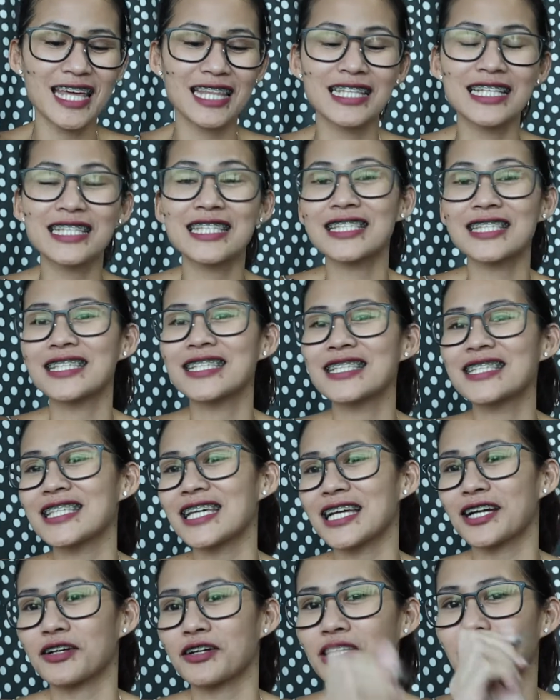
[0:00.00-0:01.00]
That's the
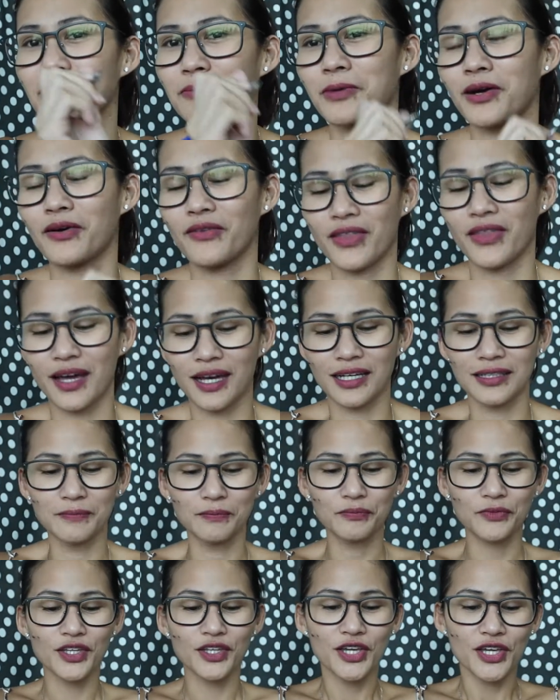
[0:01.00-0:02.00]
secret about that.
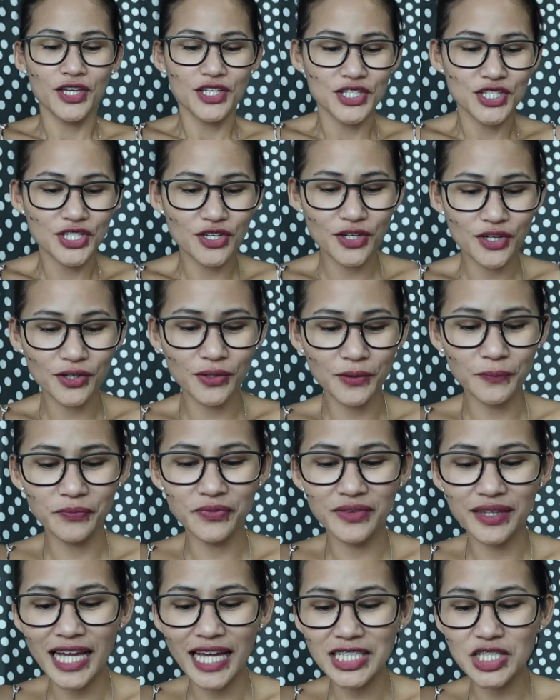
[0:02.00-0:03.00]
So
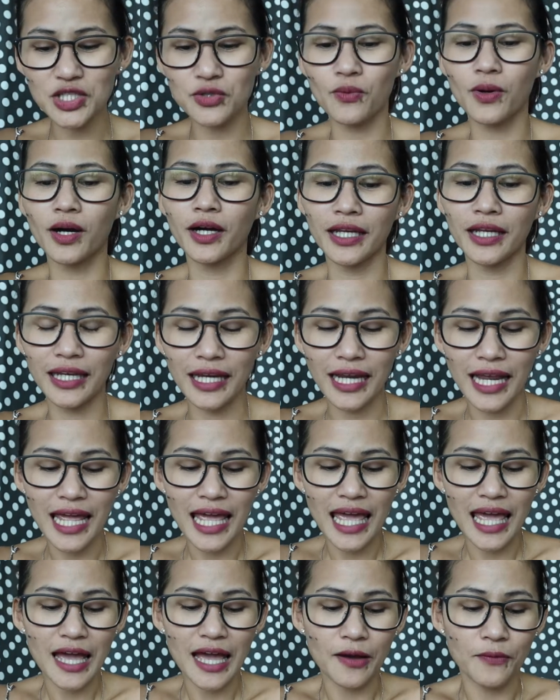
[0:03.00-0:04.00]
next one
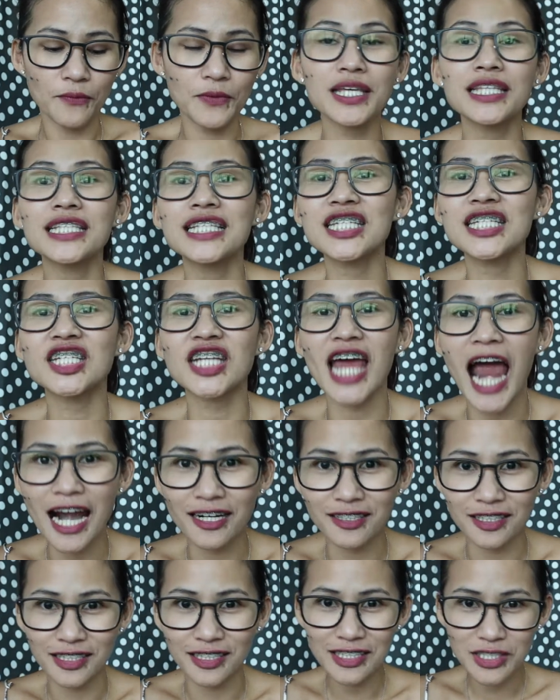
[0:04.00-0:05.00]
with
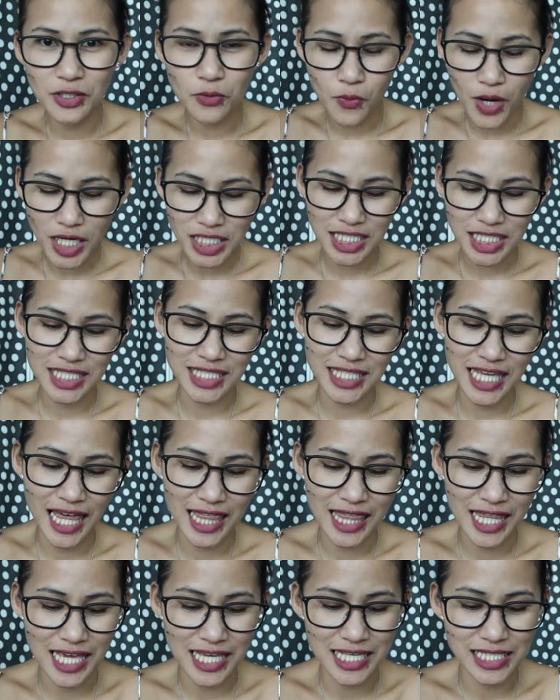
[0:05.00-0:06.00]
Sharon, what she
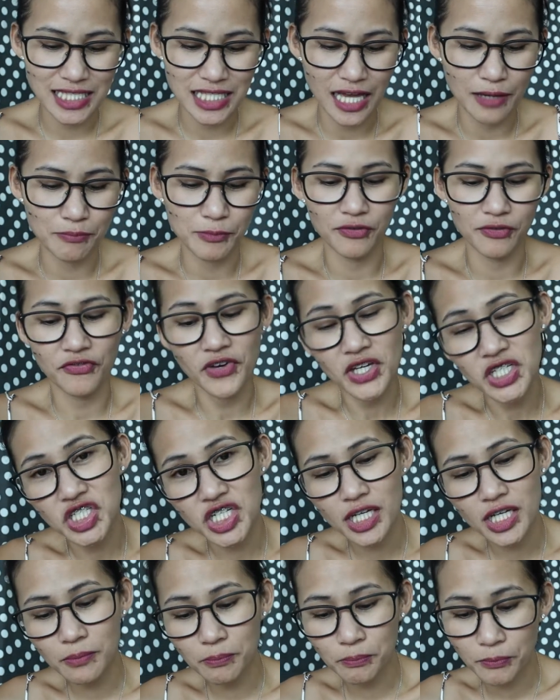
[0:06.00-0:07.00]
said is, I'm
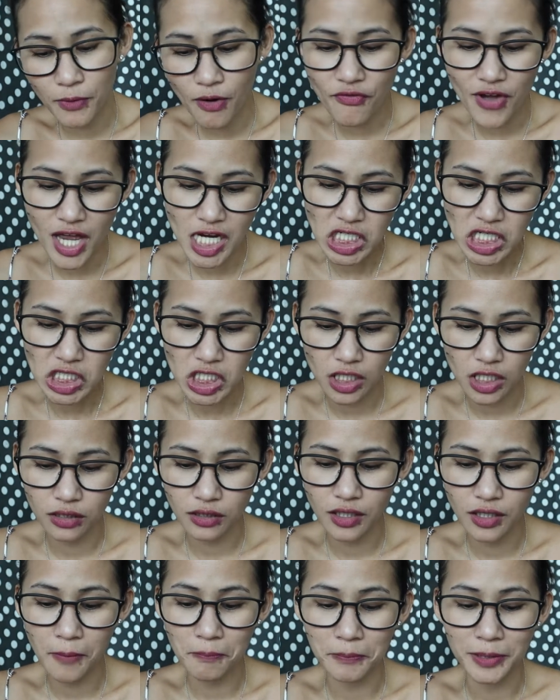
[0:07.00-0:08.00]
efficient,
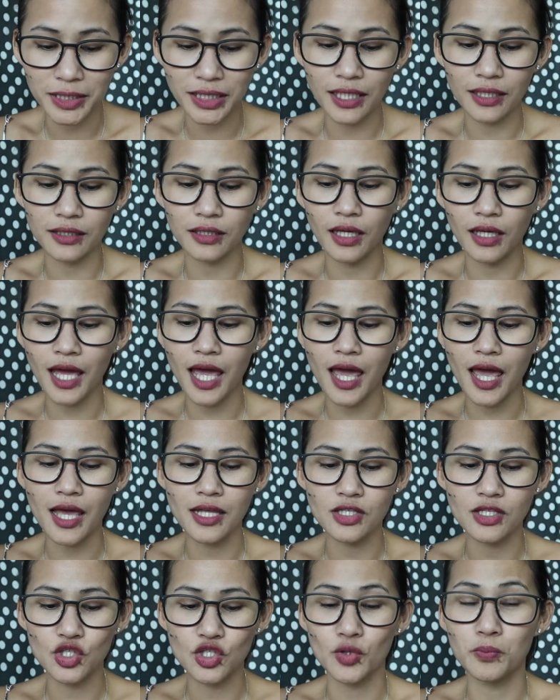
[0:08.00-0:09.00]
professional, competent,
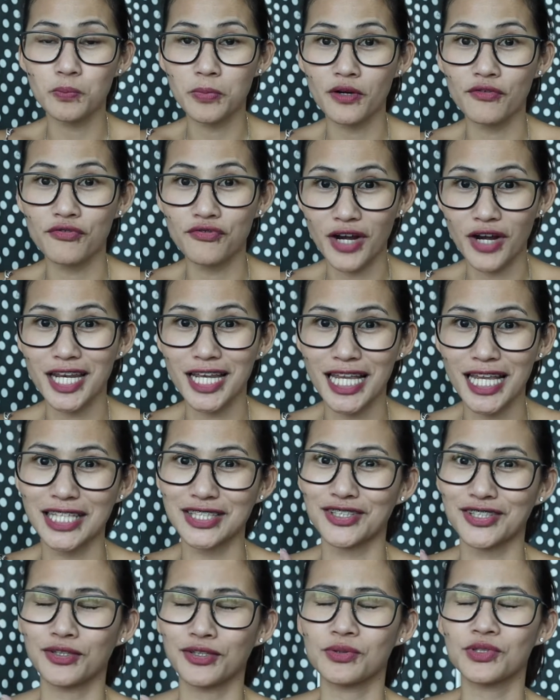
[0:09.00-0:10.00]
and super
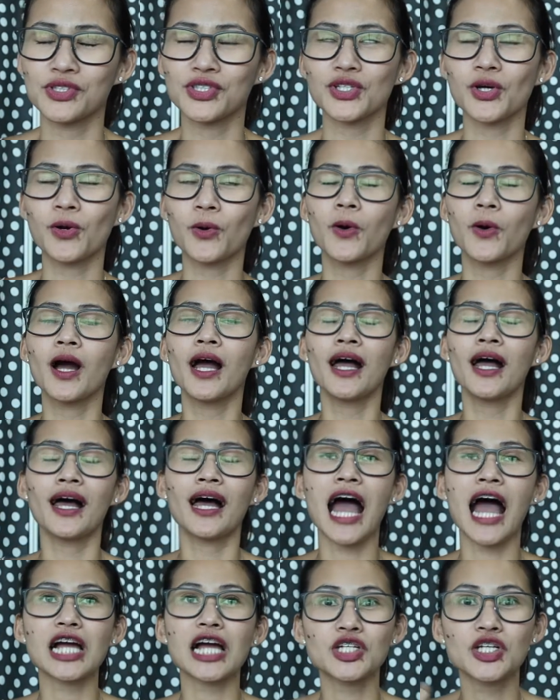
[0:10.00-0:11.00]
friendly too. So
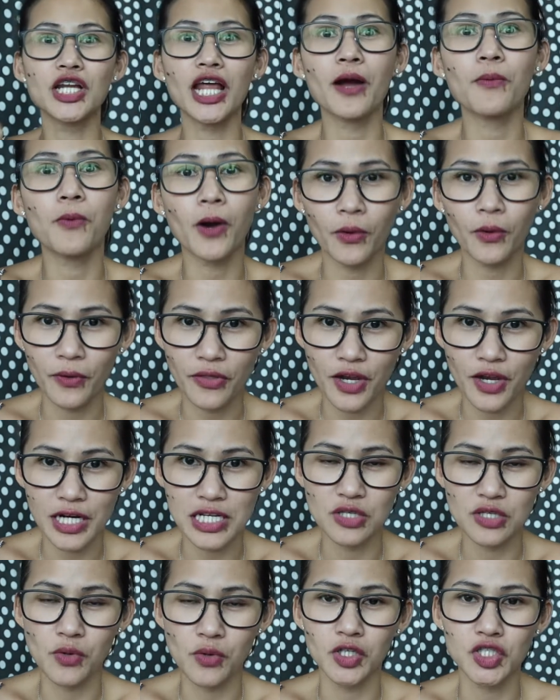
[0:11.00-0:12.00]
actually, I work with her
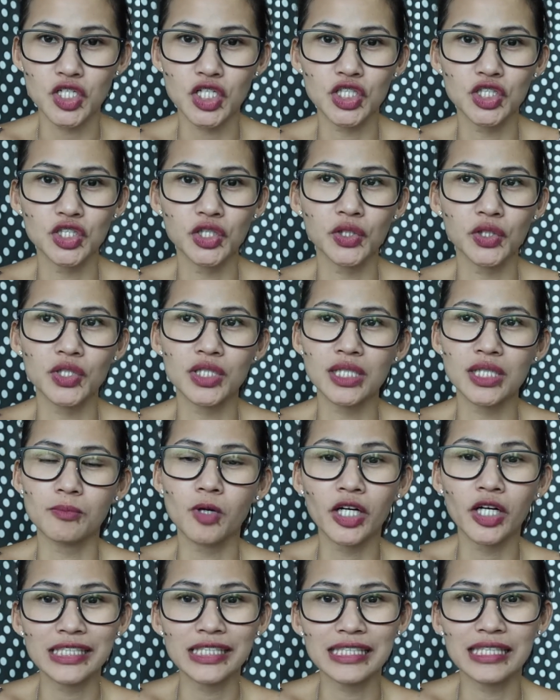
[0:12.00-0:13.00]
as well. She do some
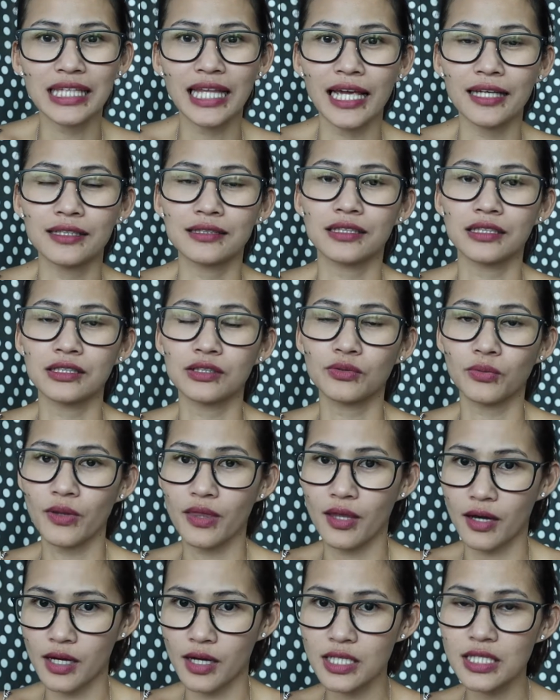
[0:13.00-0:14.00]
artist liaisons
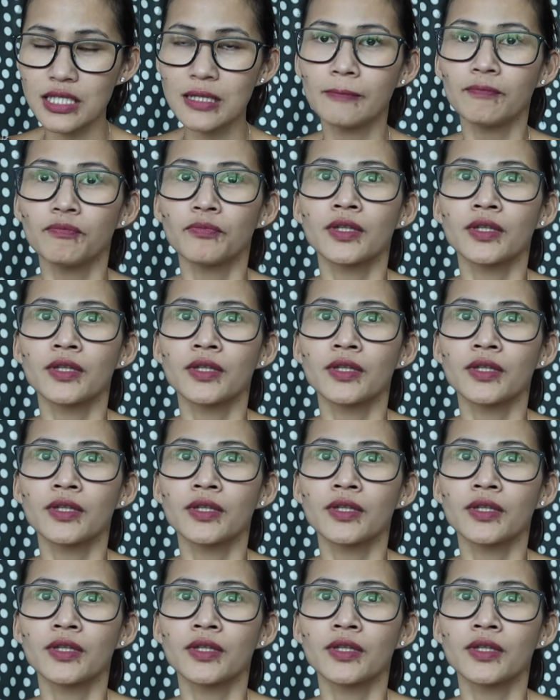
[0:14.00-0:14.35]
with us.